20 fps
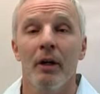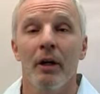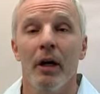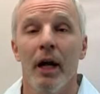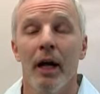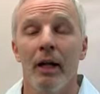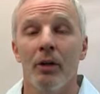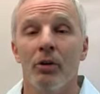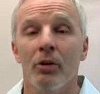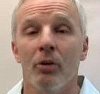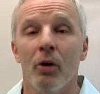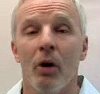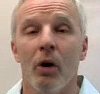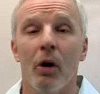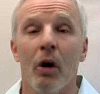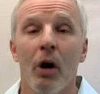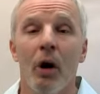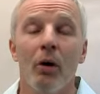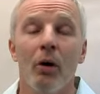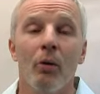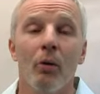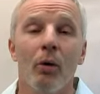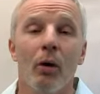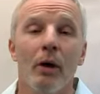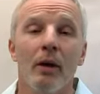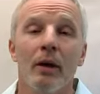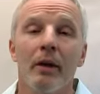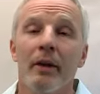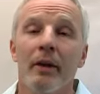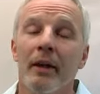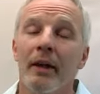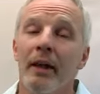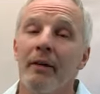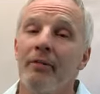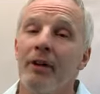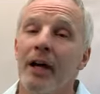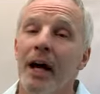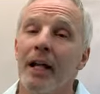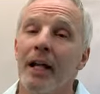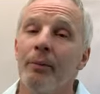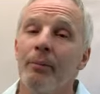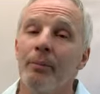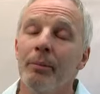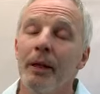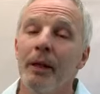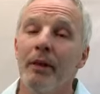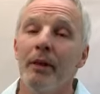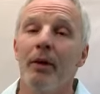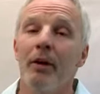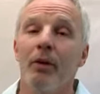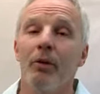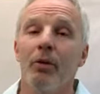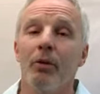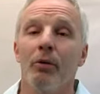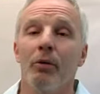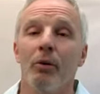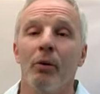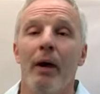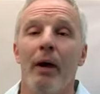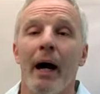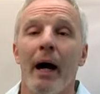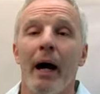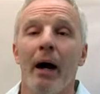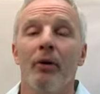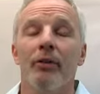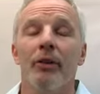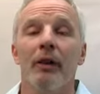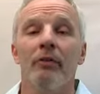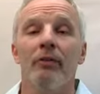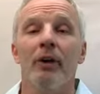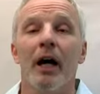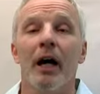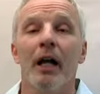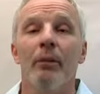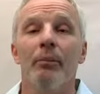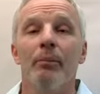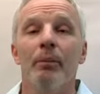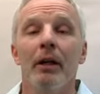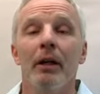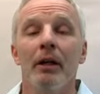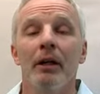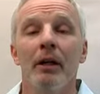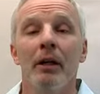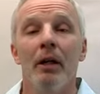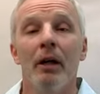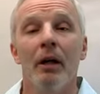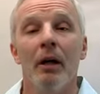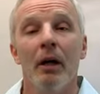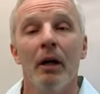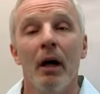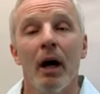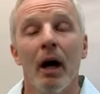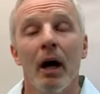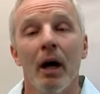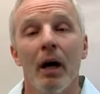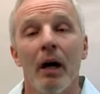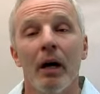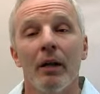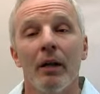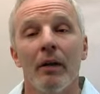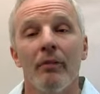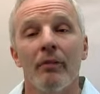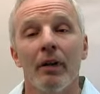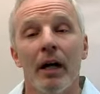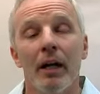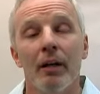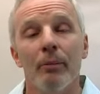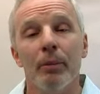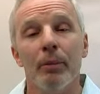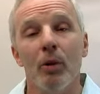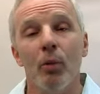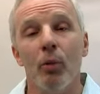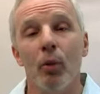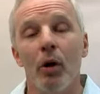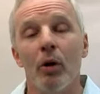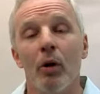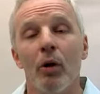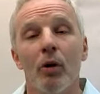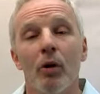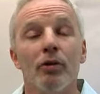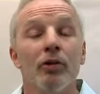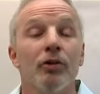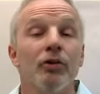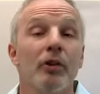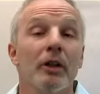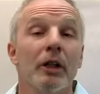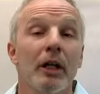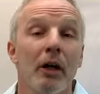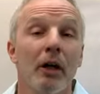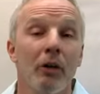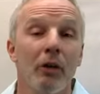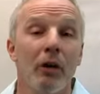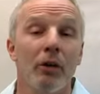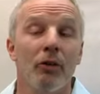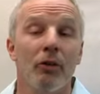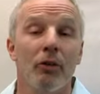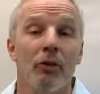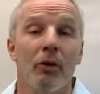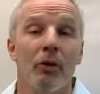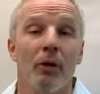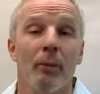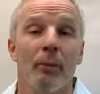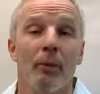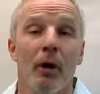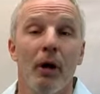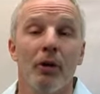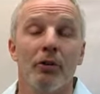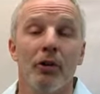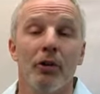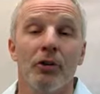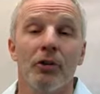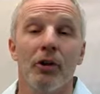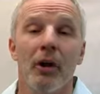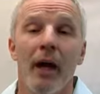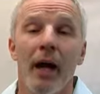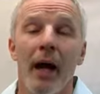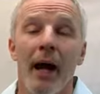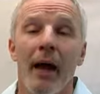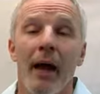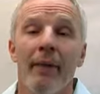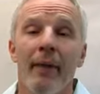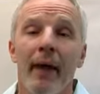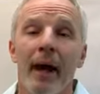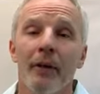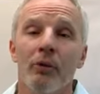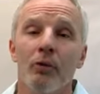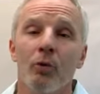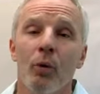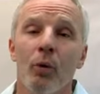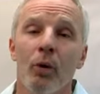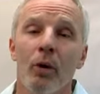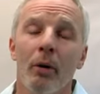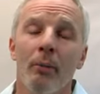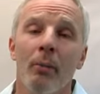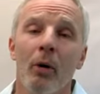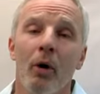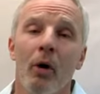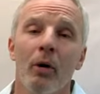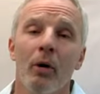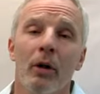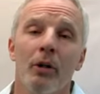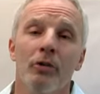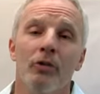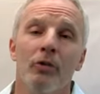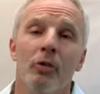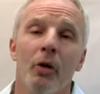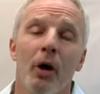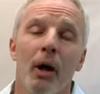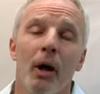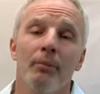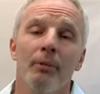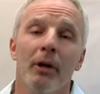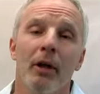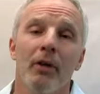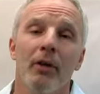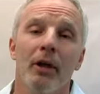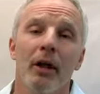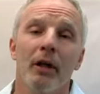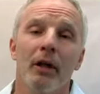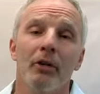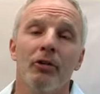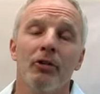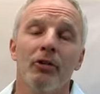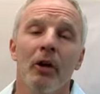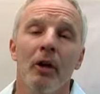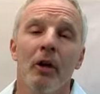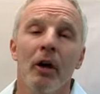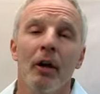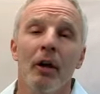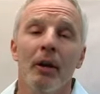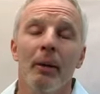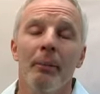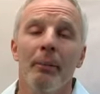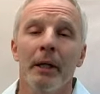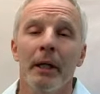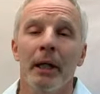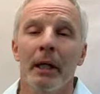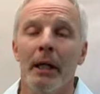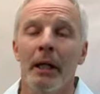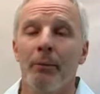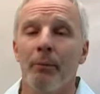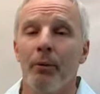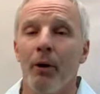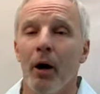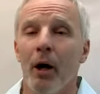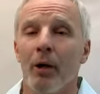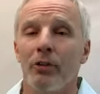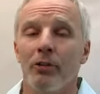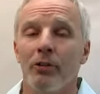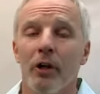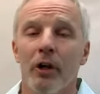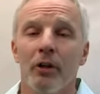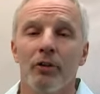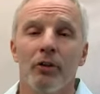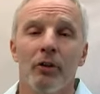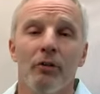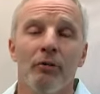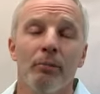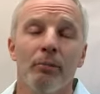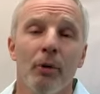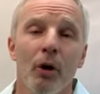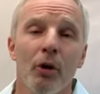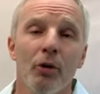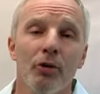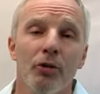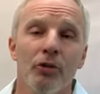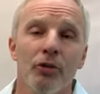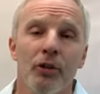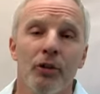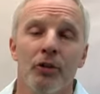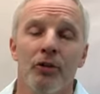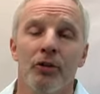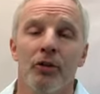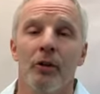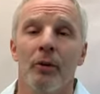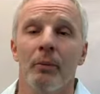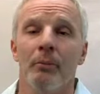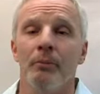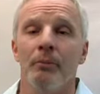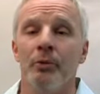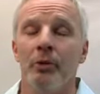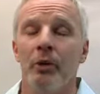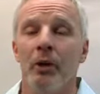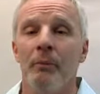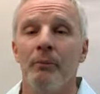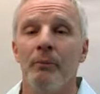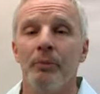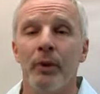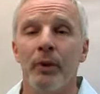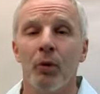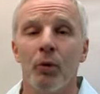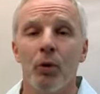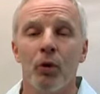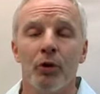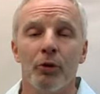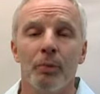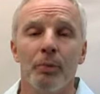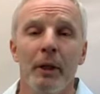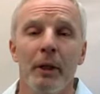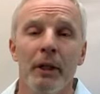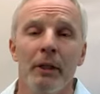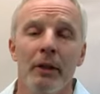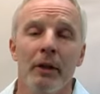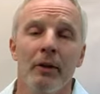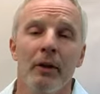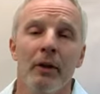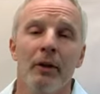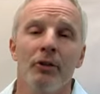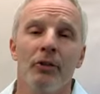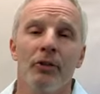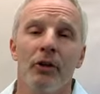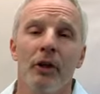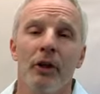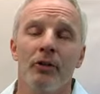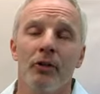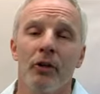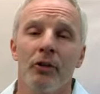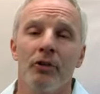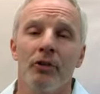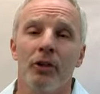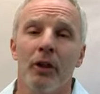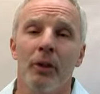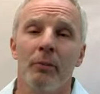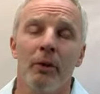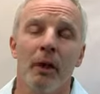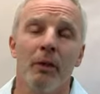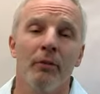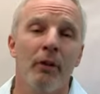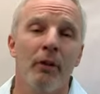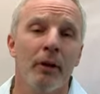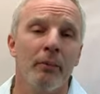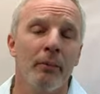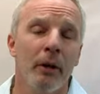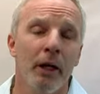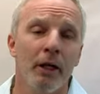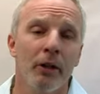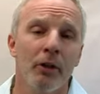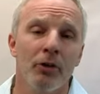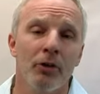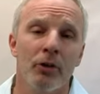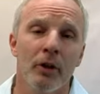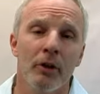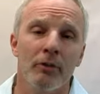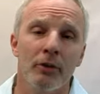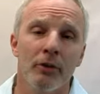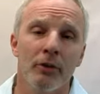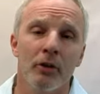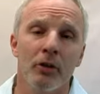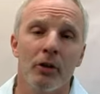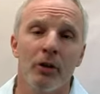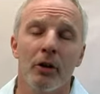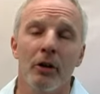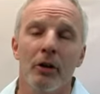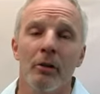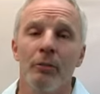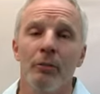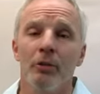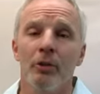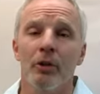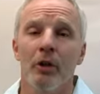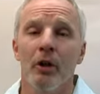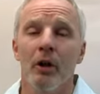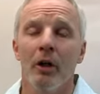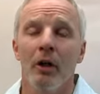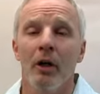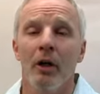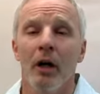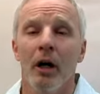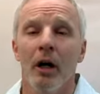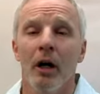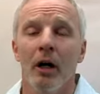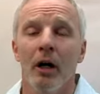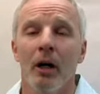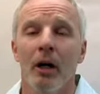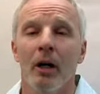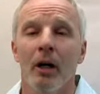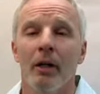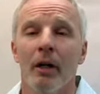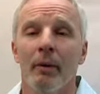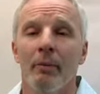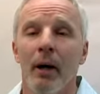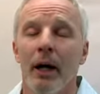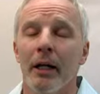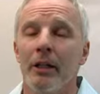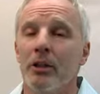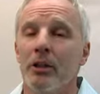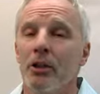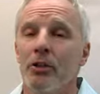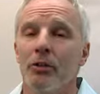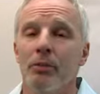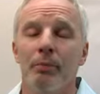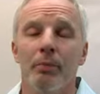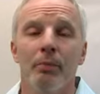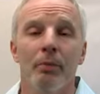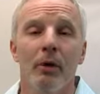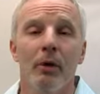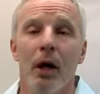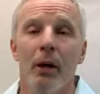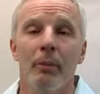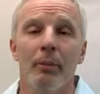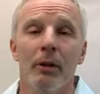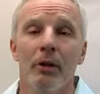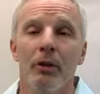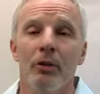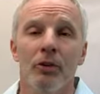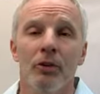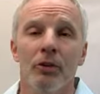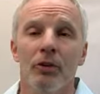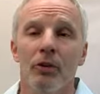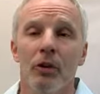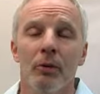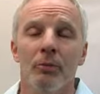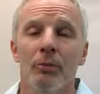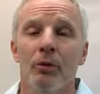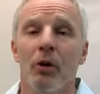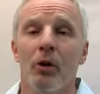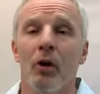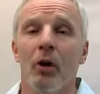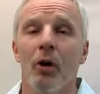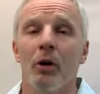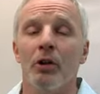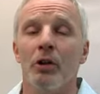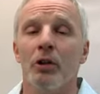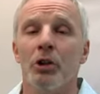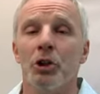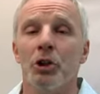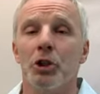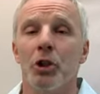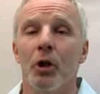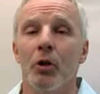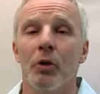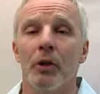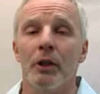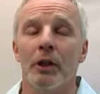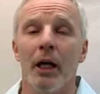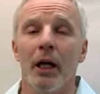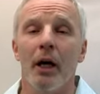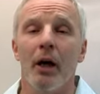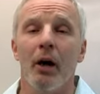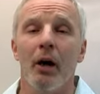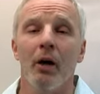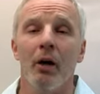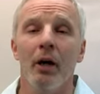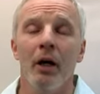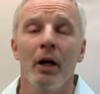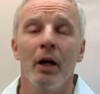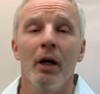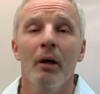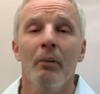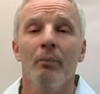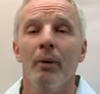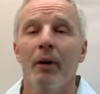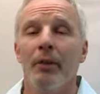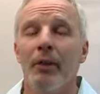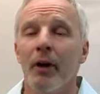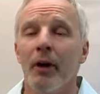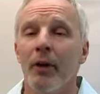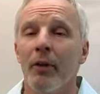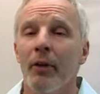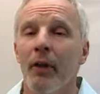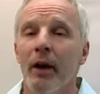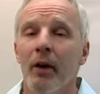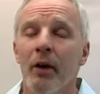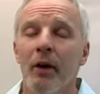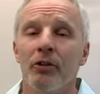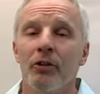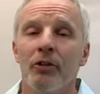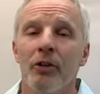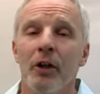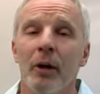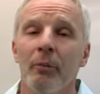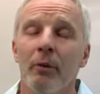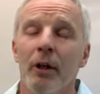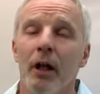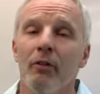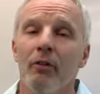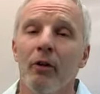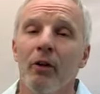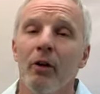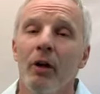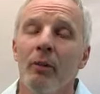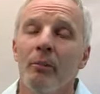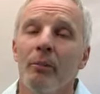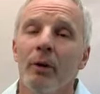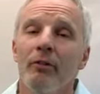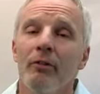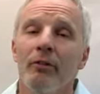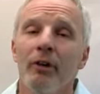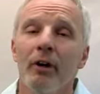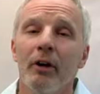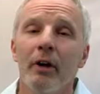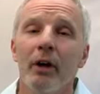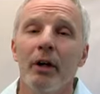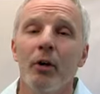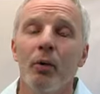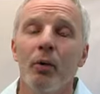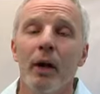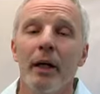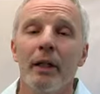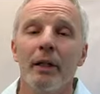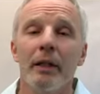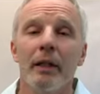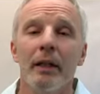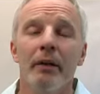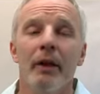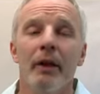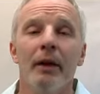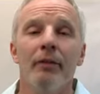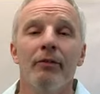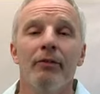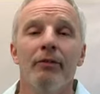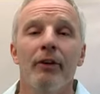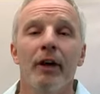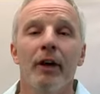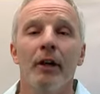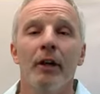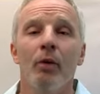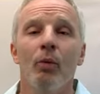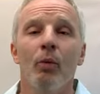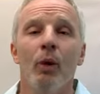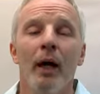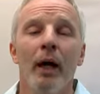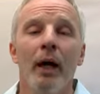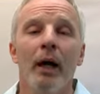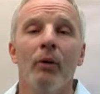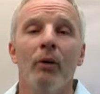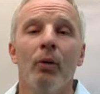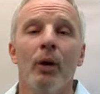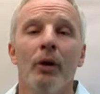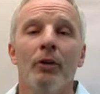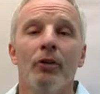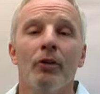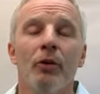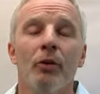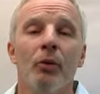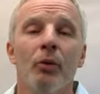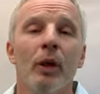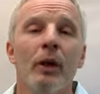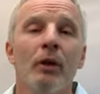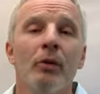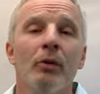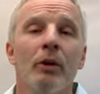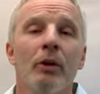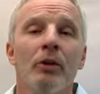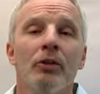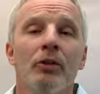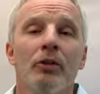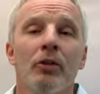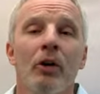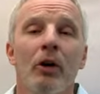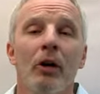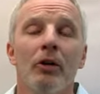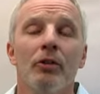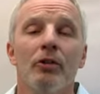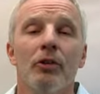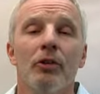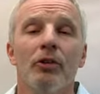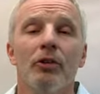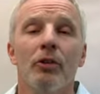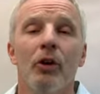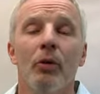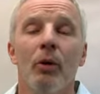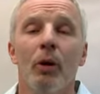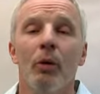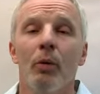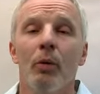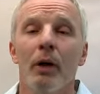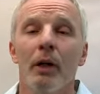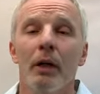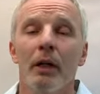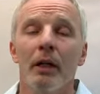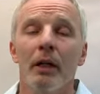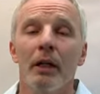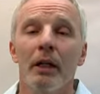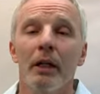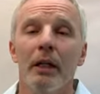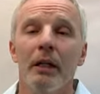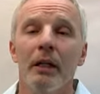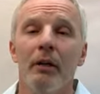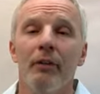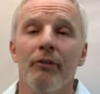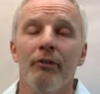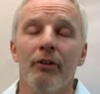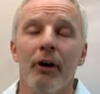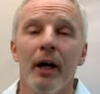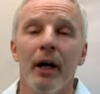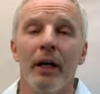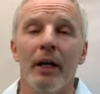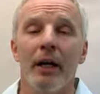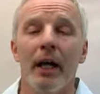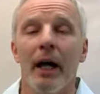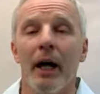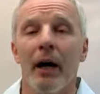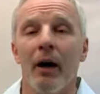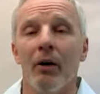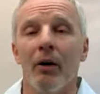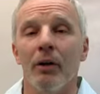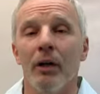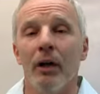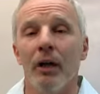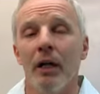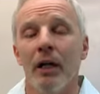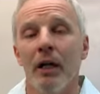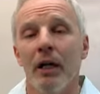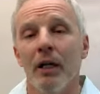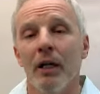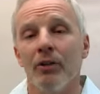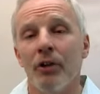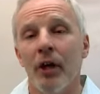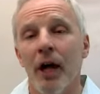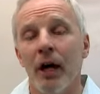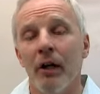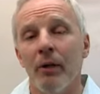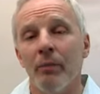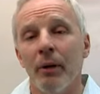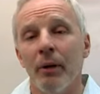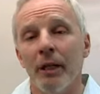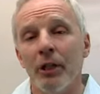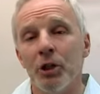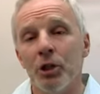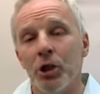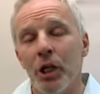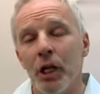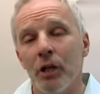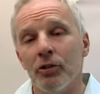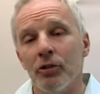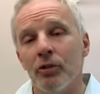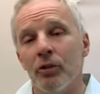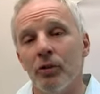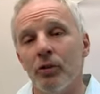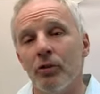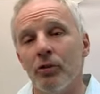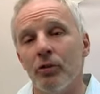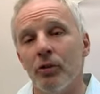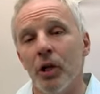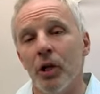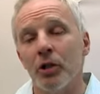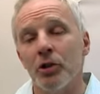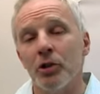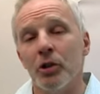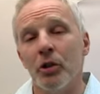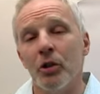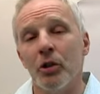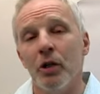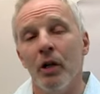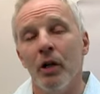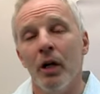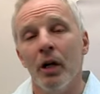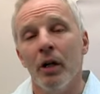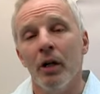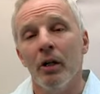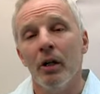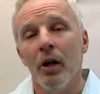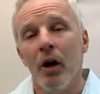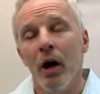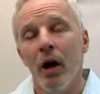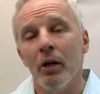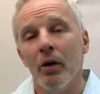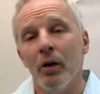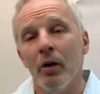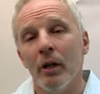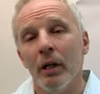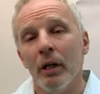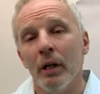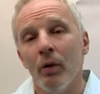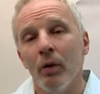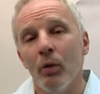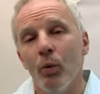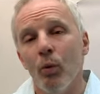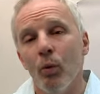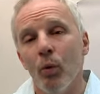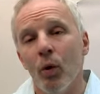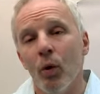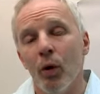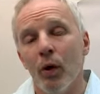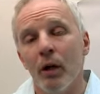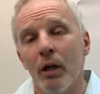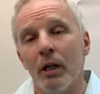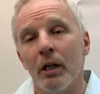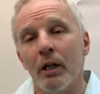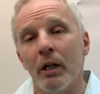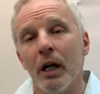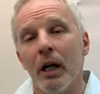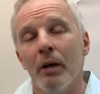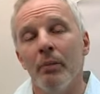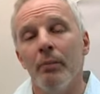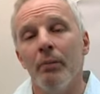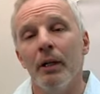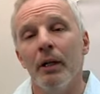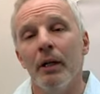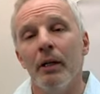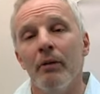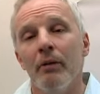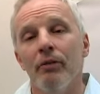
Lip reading: and to our artwork, then they've got to be there throughout. They've got to be workhorses that carry us through the process. And that's where the ball gets dropped, I think, is the beginning process of most systems will speak to these things on some level. They might use different terms. They might just not be using terms at all and just show and tell. But they're there on some level. But very quickly they fade away once the rendering starts. And so what we're going to need to find out is how to make gesture and structure not only work and be